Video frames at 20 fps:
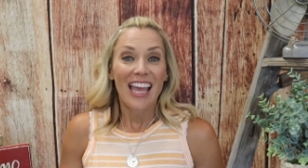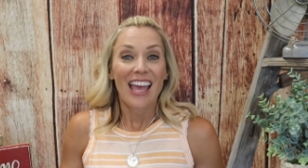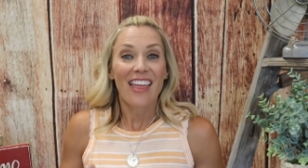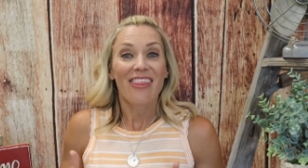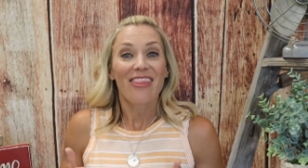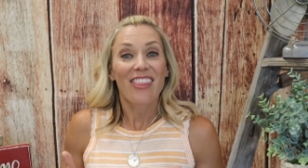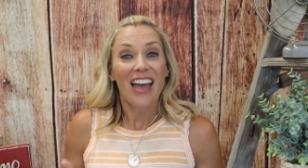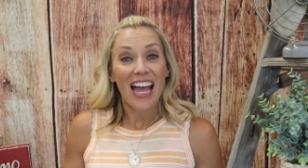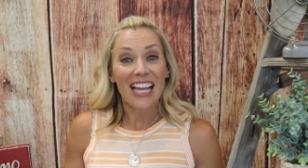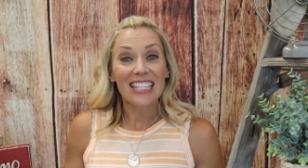
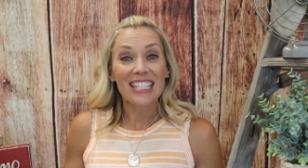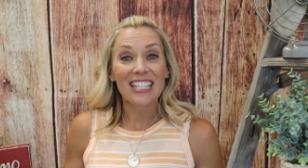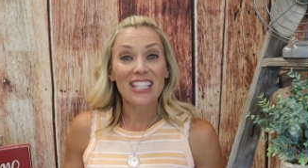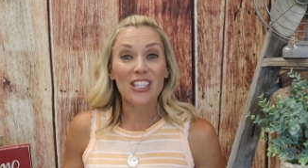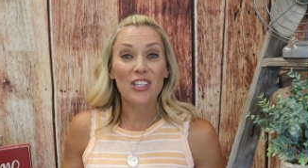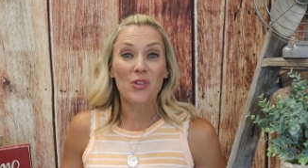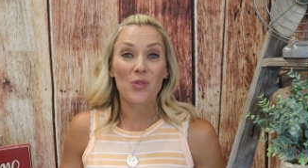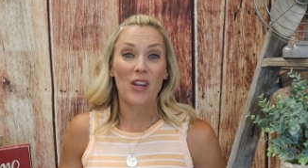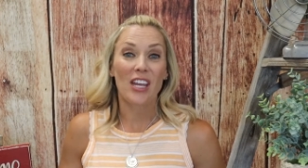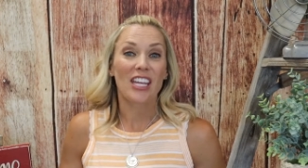And that's
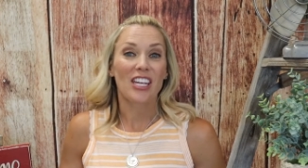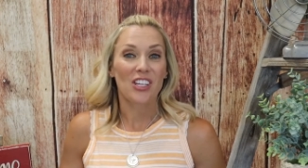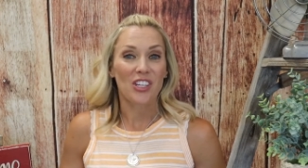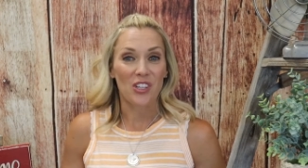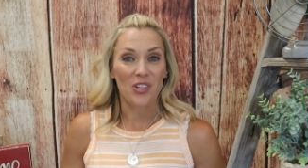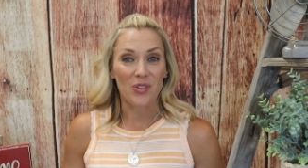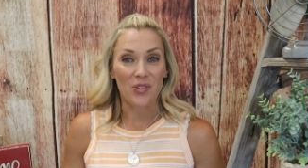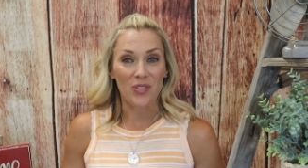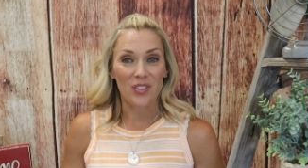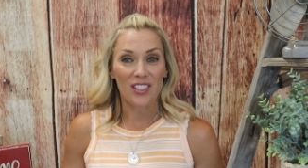the great
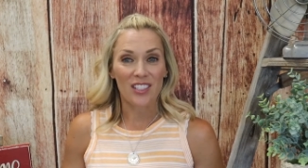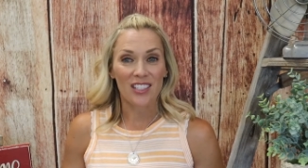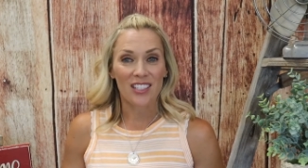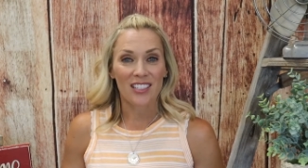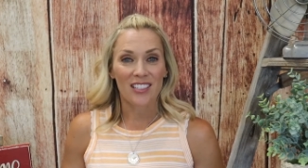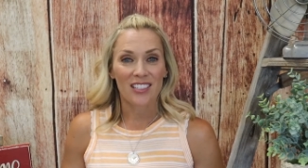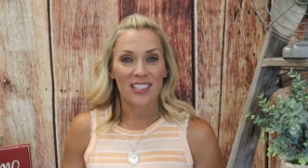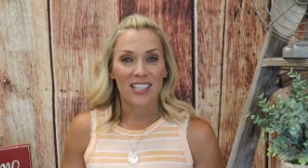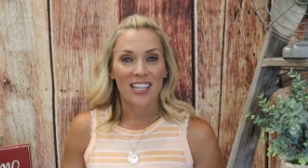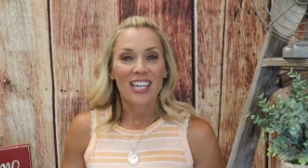news.